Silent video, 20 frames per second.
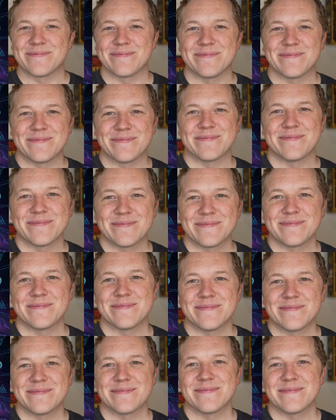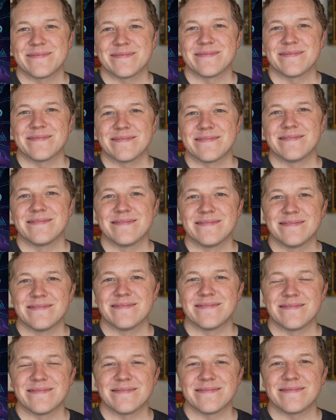
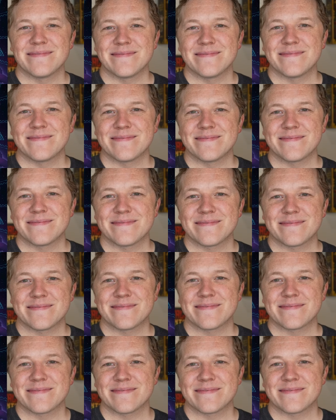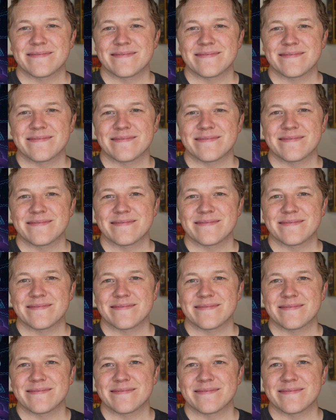
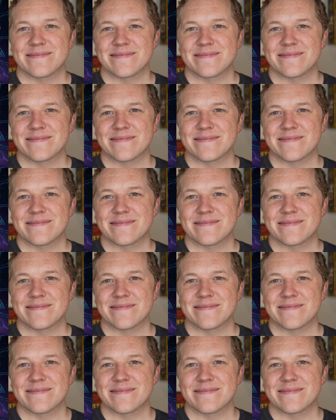The person shown says nothing.